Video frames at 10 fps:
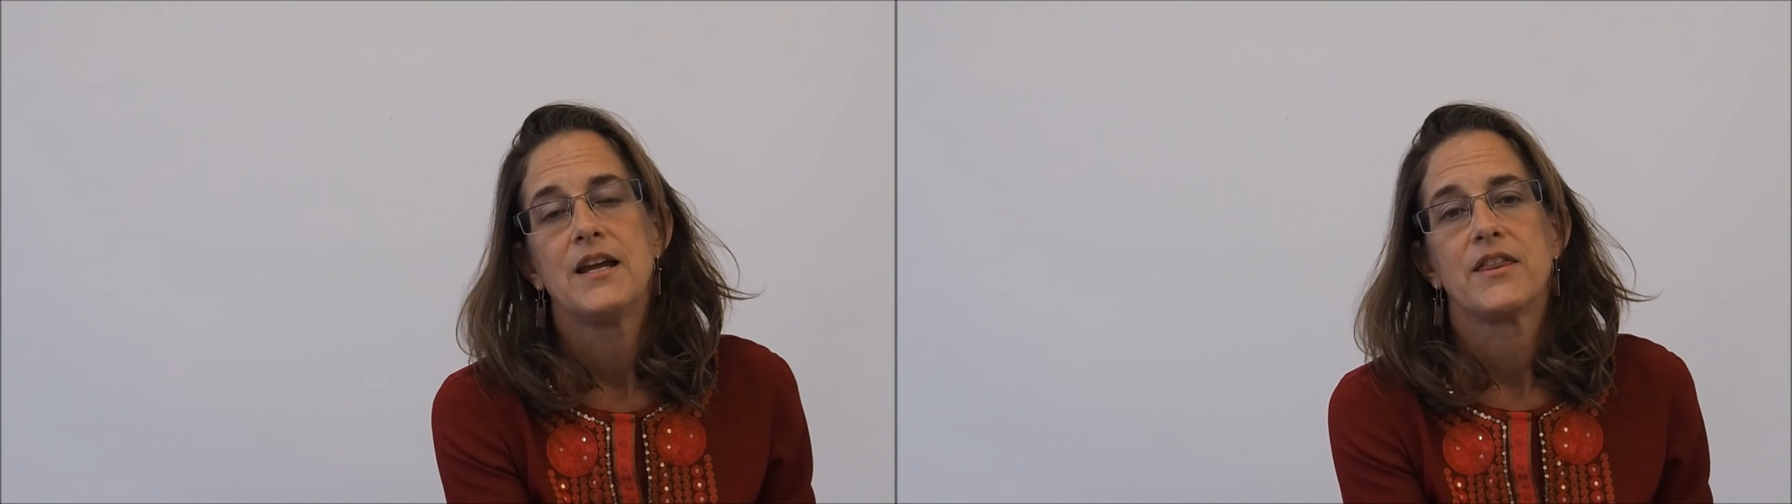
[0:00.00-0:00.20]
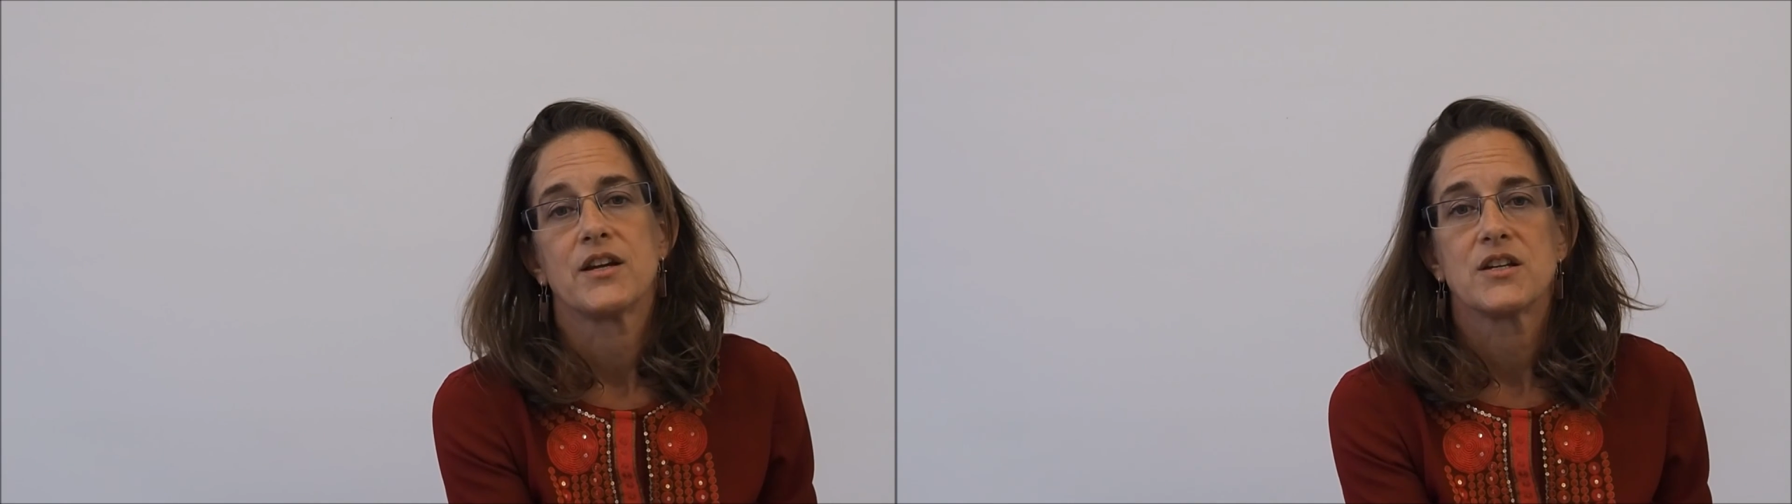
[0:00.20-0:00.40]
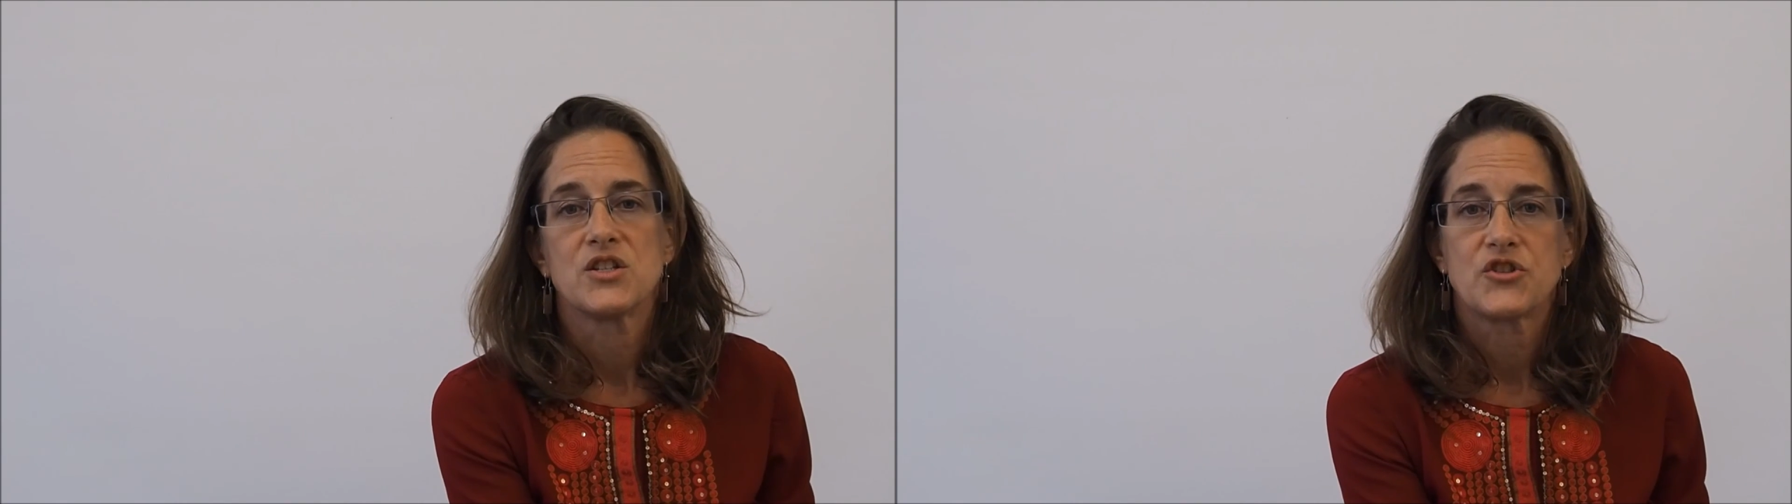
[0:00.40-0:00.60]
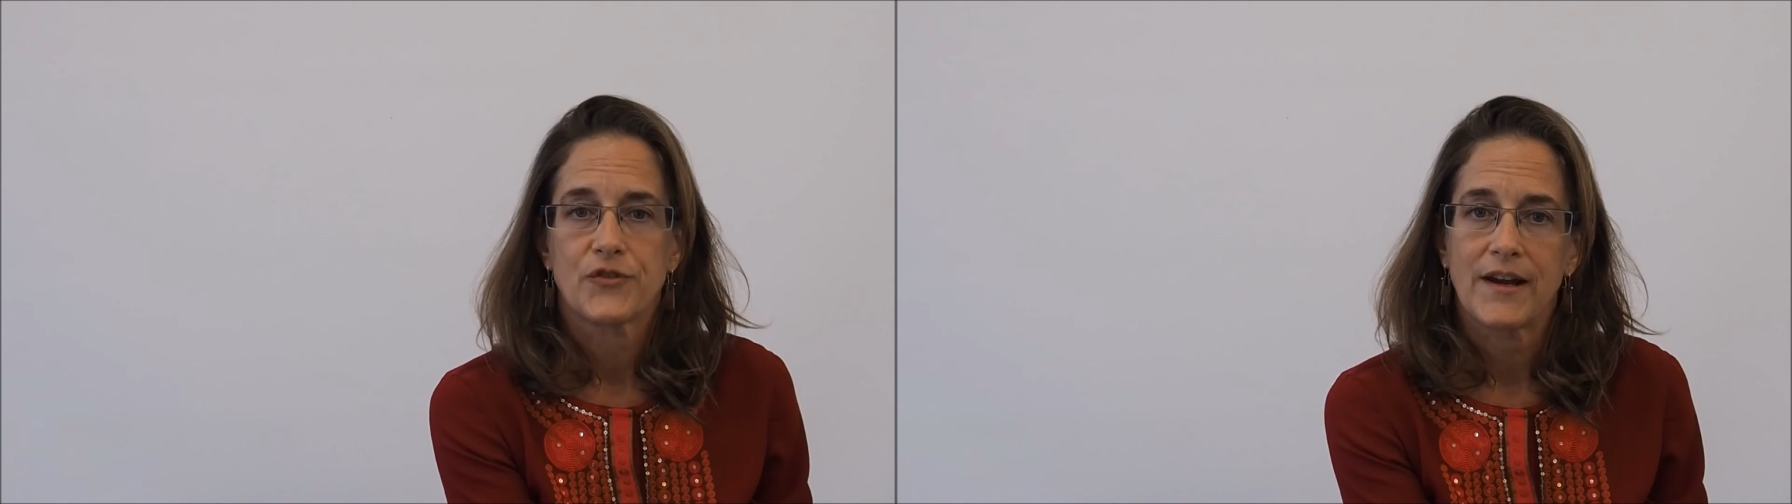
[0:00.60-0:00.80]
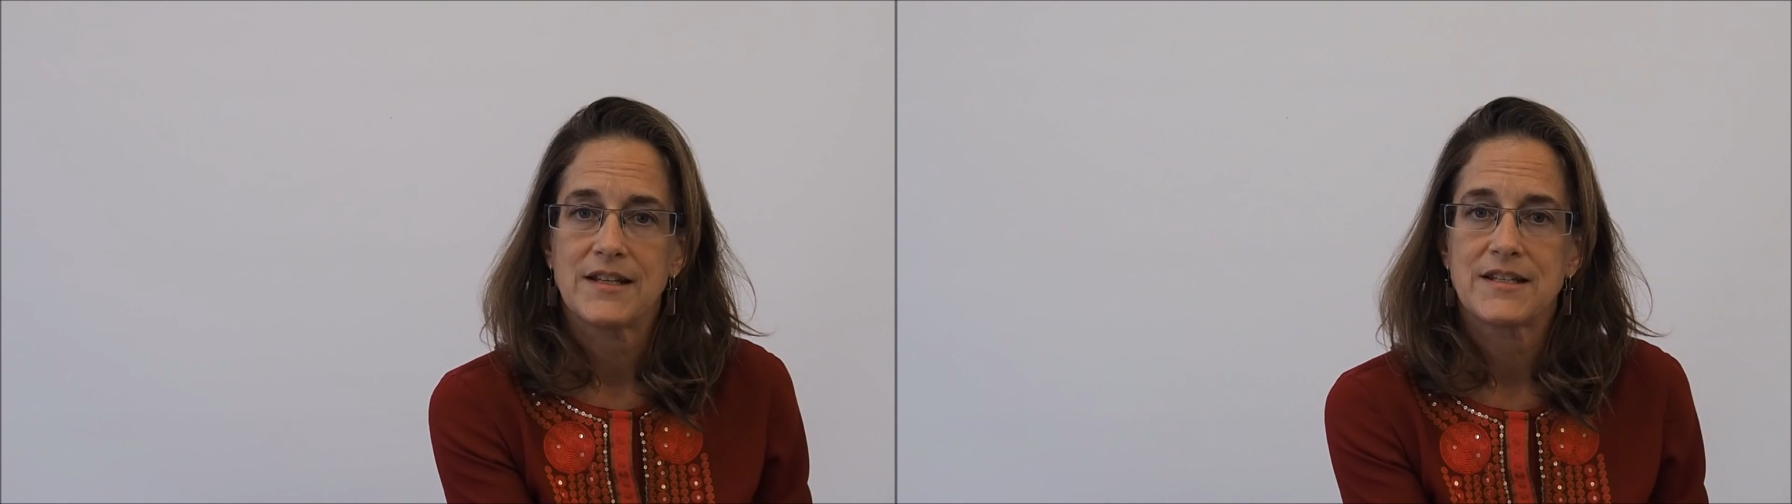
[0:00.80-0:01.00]
the
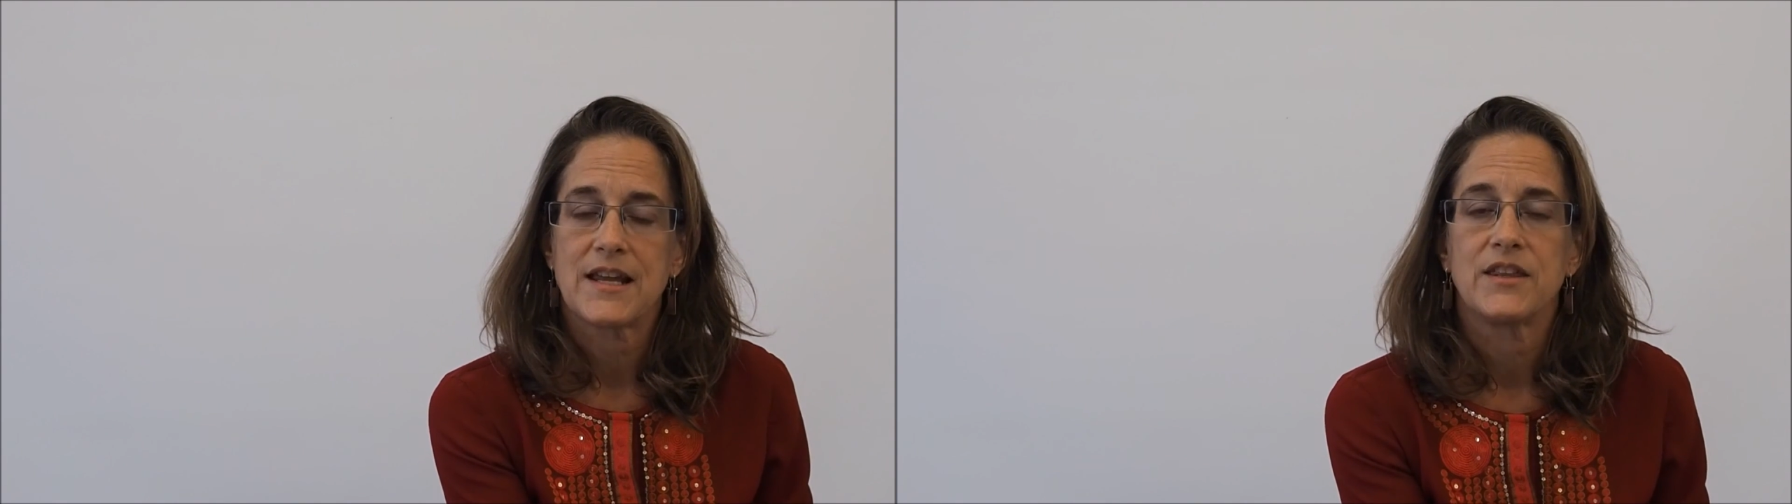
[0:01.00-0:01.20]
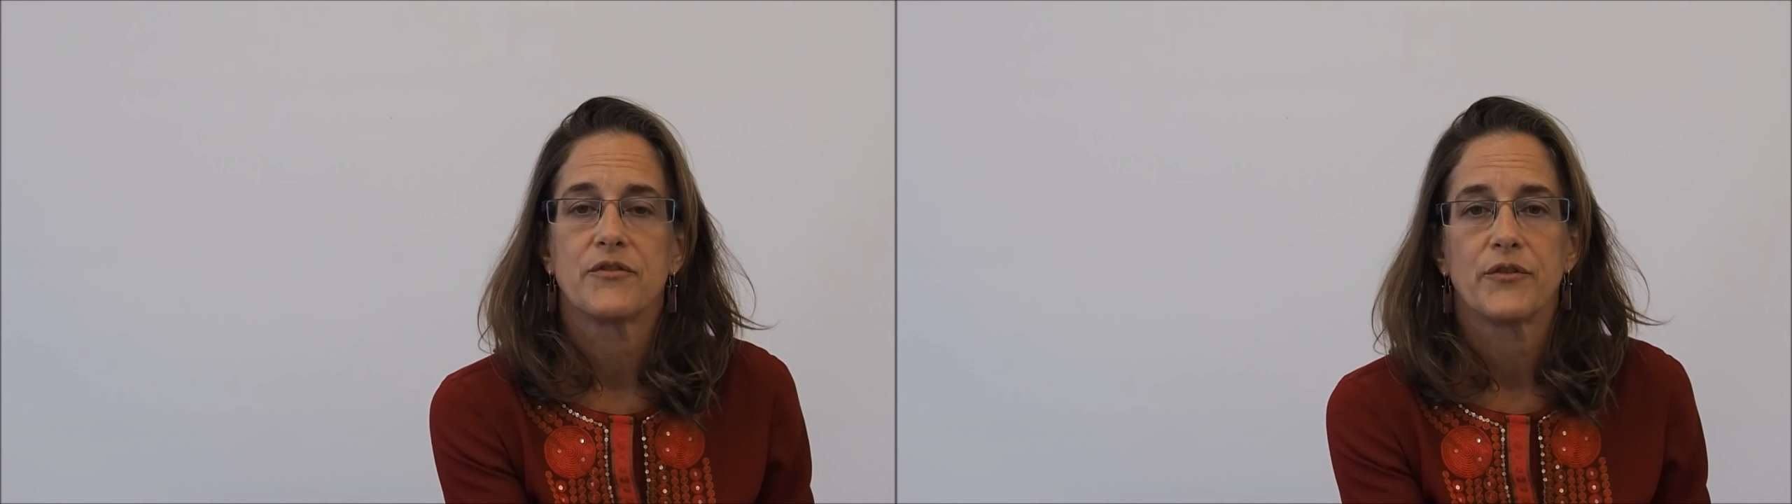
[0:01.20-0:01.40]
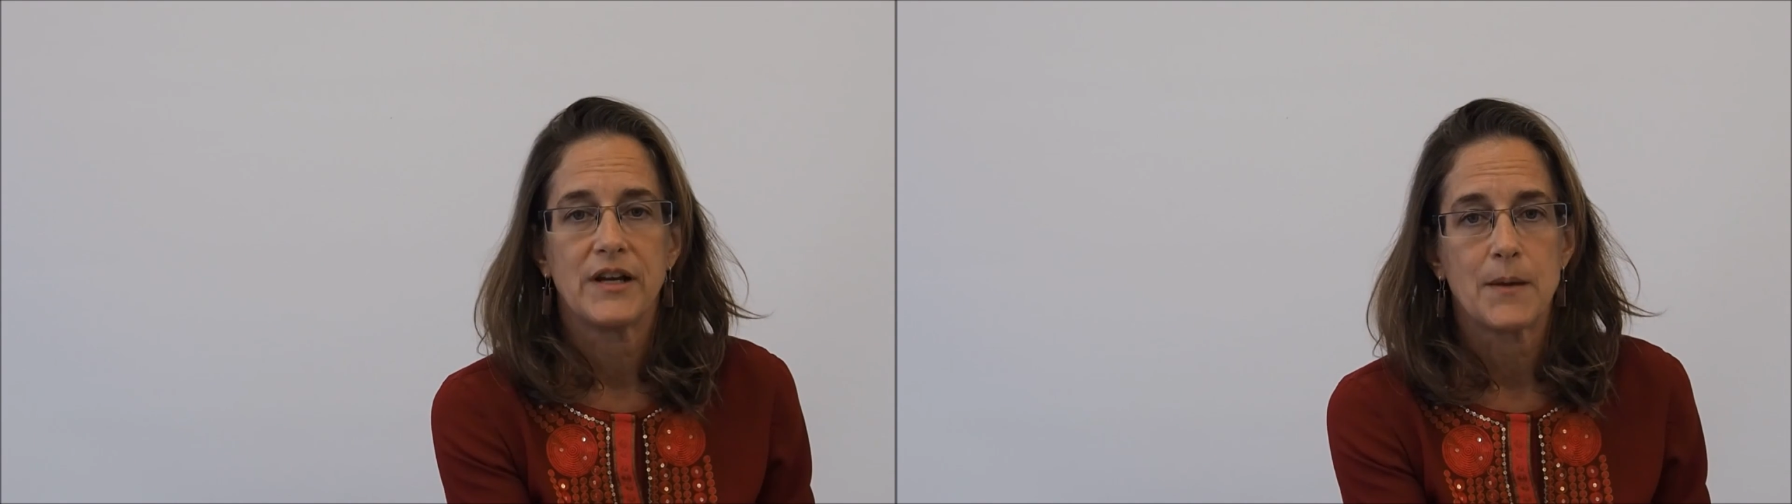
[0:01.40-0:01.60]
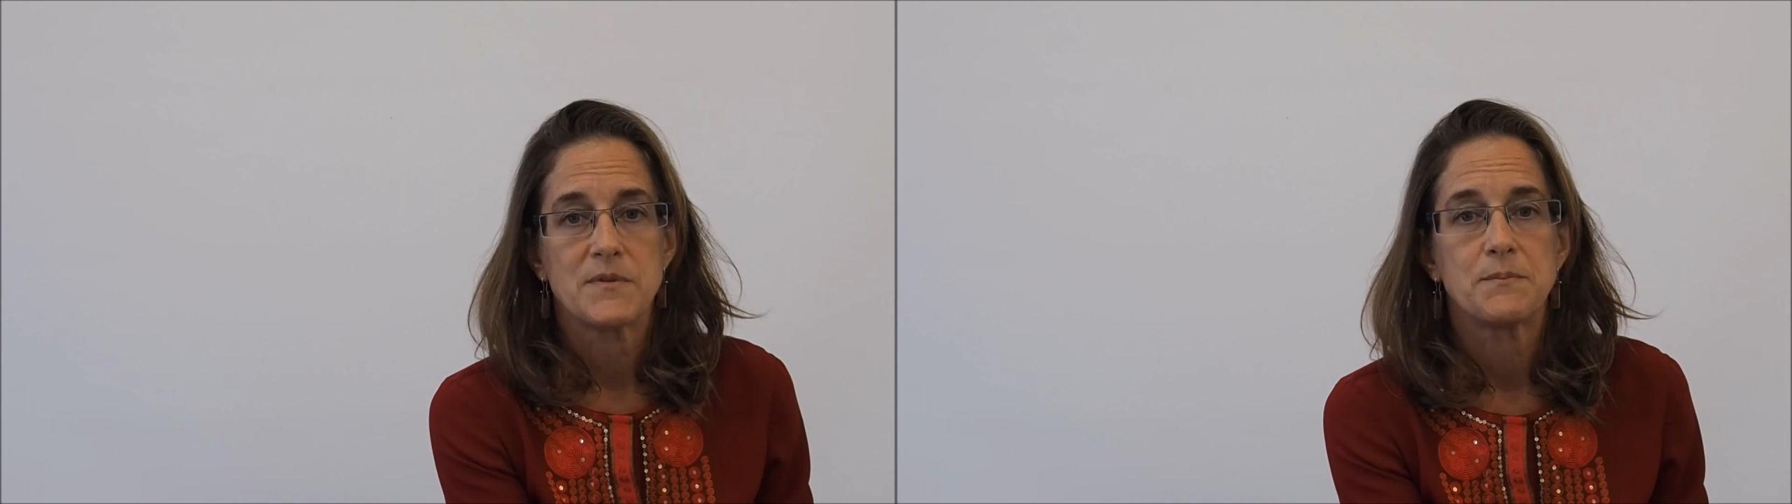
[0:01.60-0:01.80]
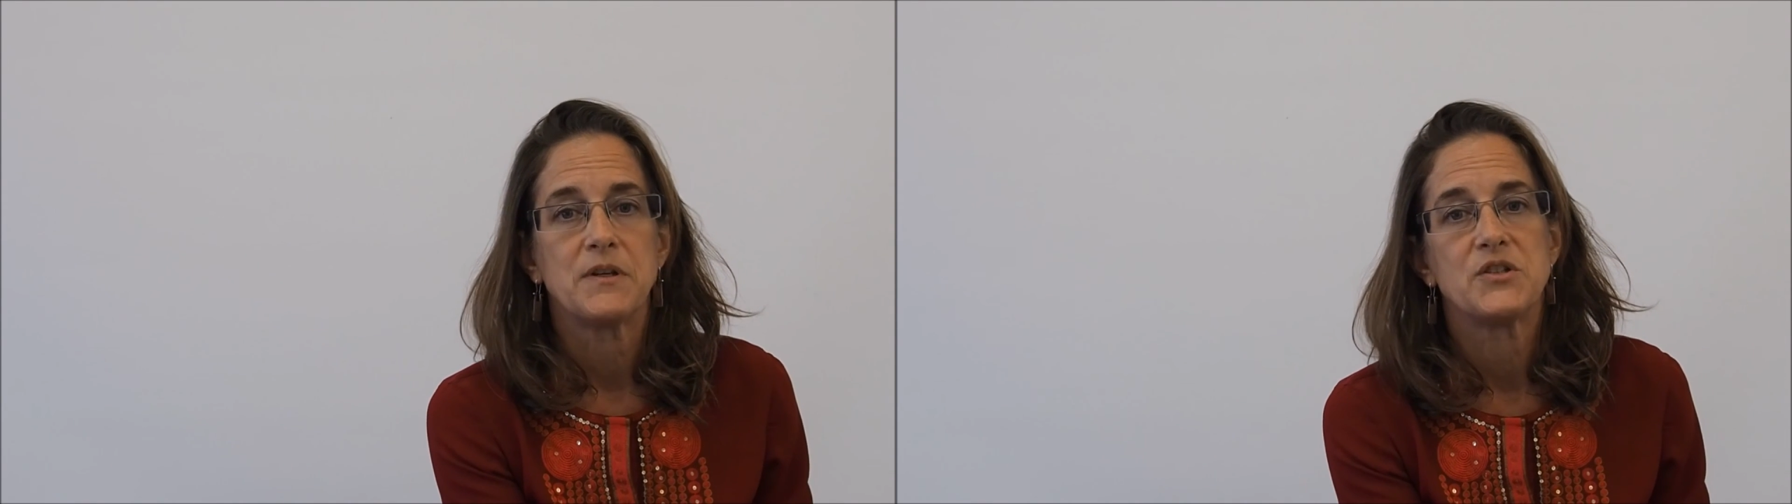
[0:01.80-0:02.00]
constraints and the freedoms
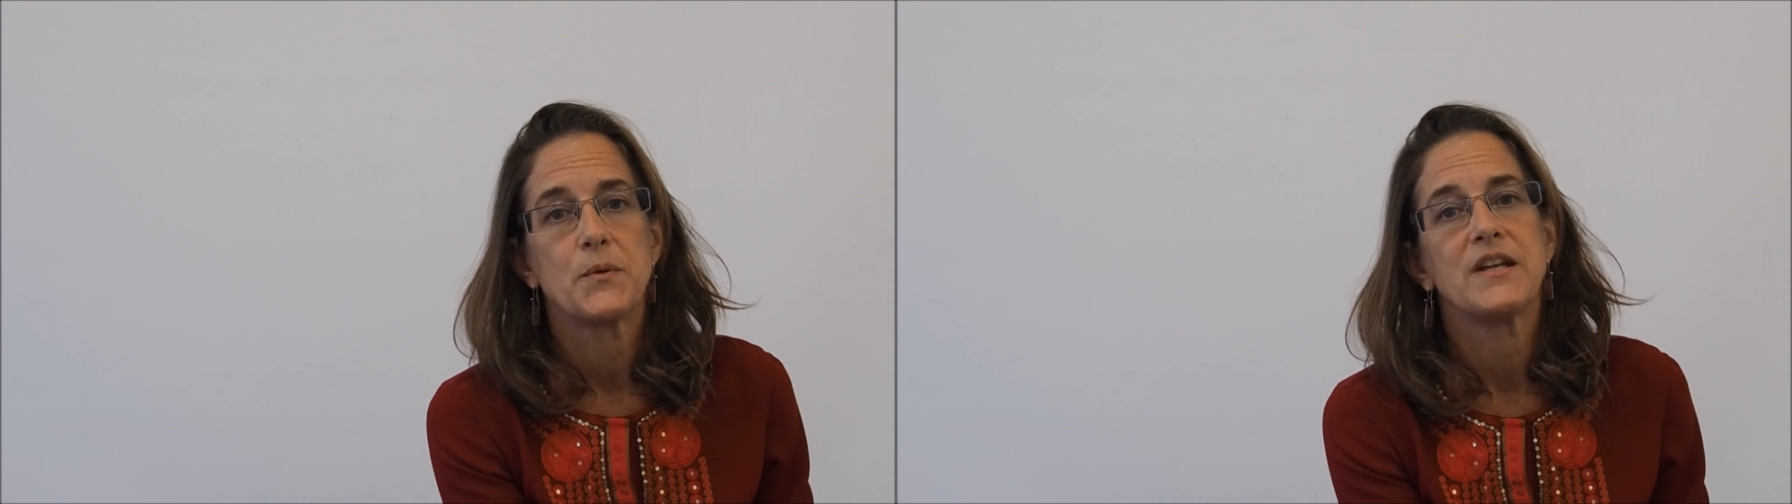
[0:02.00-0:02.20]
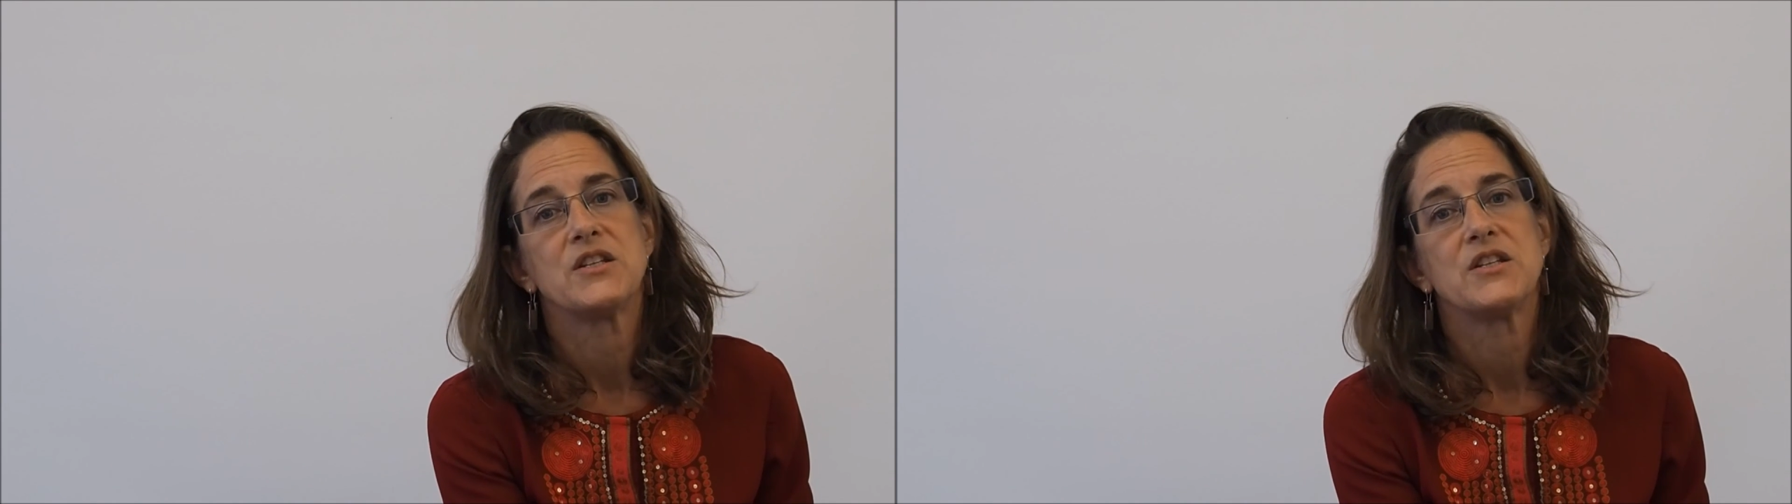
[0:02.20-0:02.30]
between